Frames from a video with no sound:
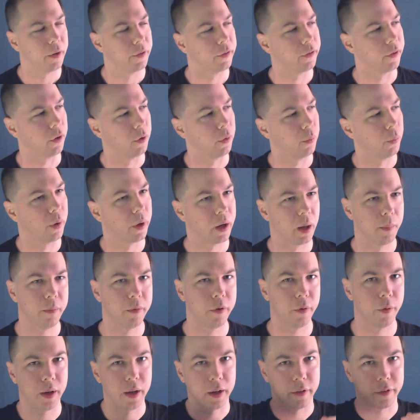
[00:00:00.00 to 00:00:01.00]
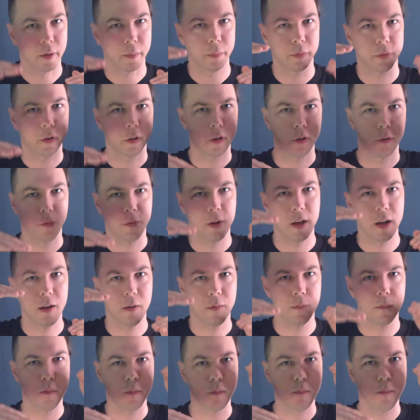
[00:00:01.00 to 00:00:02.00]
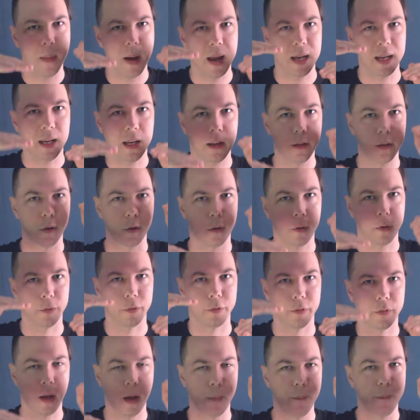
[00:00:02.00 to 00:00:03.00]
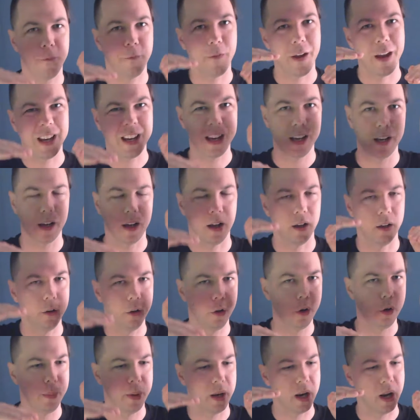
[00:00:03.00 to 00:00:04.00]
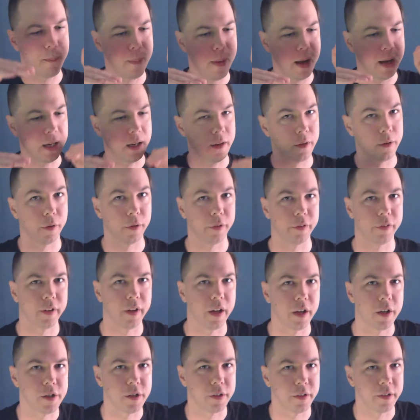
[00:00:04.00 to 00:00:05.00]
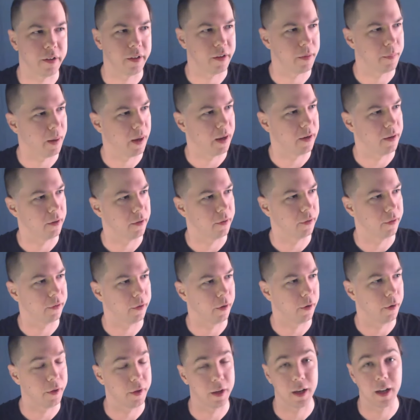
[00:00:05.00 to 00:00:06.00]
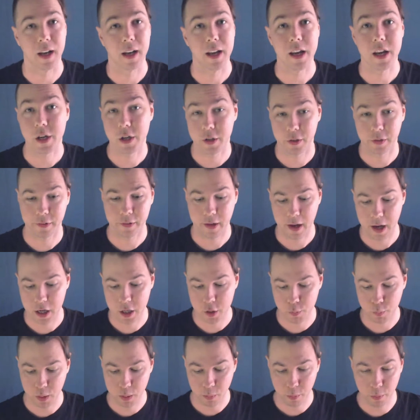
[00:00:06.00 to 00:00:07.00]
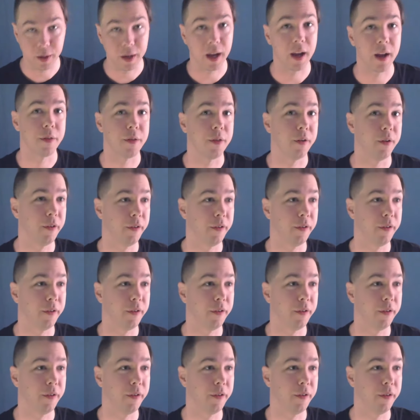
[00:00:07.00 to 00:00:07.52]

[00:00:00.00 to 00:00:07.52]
So what I'm doing is I'm sort of making those, I'm faking it a little bit, I'm making those stages independent so that at each stage we will get